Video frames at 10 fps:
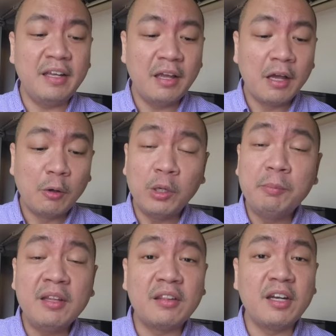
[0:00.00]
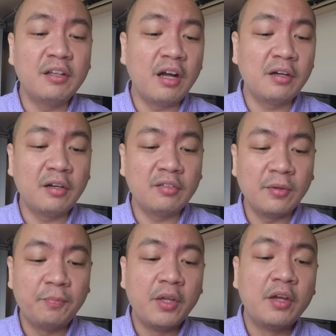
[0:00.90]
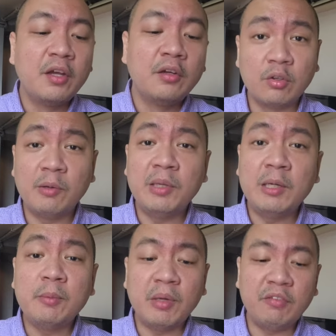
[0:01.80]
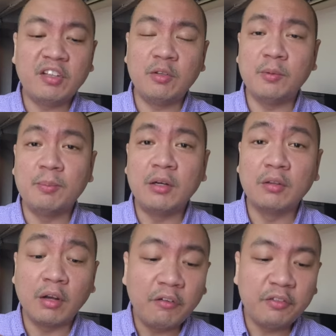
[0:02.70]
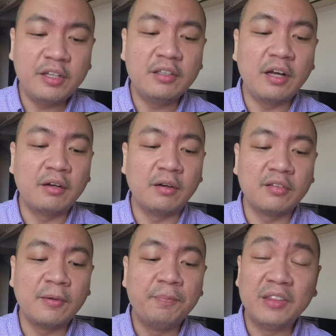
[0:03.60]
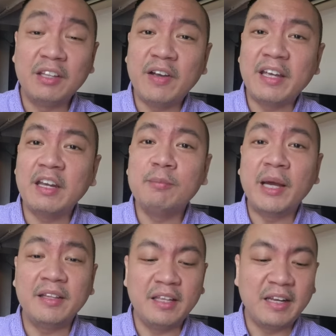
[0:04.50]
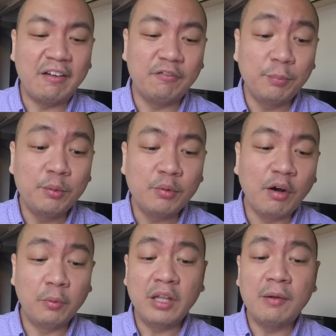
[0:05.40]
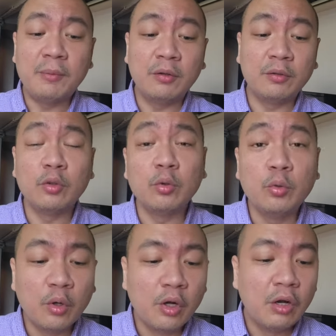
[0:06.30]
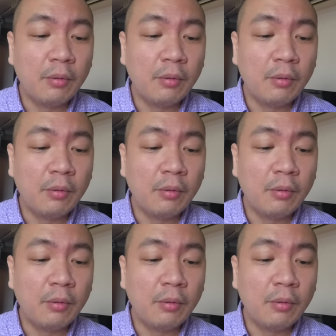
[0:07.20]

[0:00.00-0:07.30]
daily would be $3. So the minimum investment amount of $3 divided by the NAV pool would amount to